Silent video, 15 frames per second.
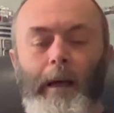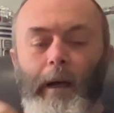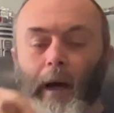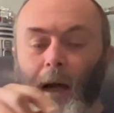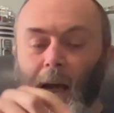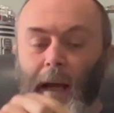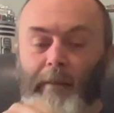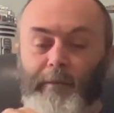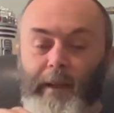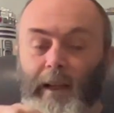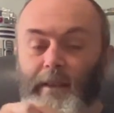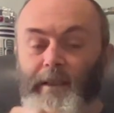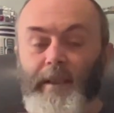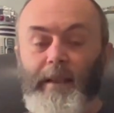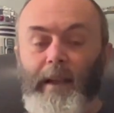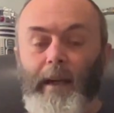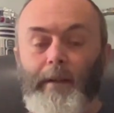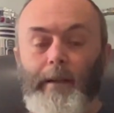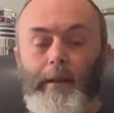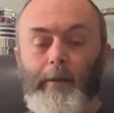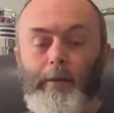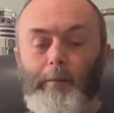I have cut it down
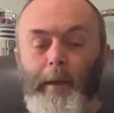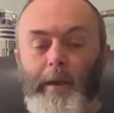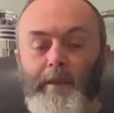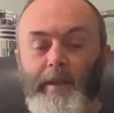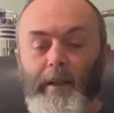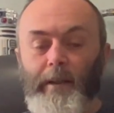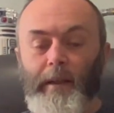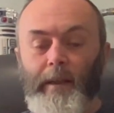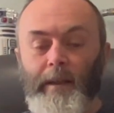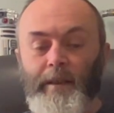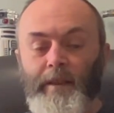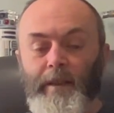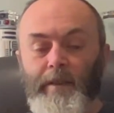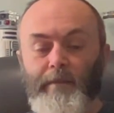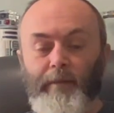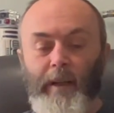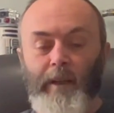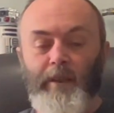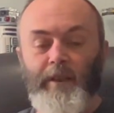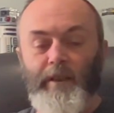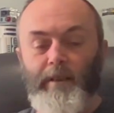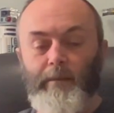a little bit so that it sits
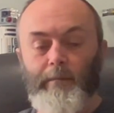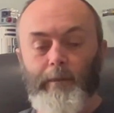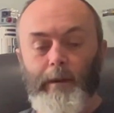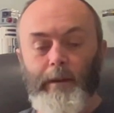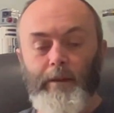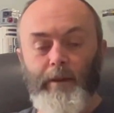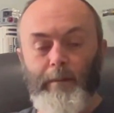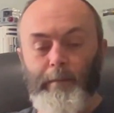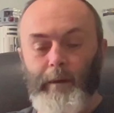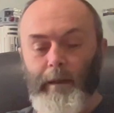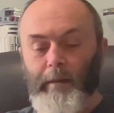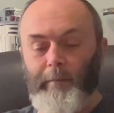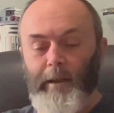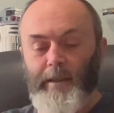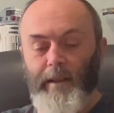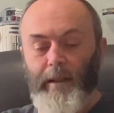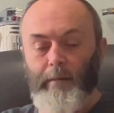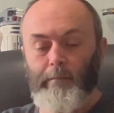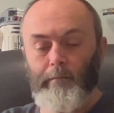flush with the top of the emitter.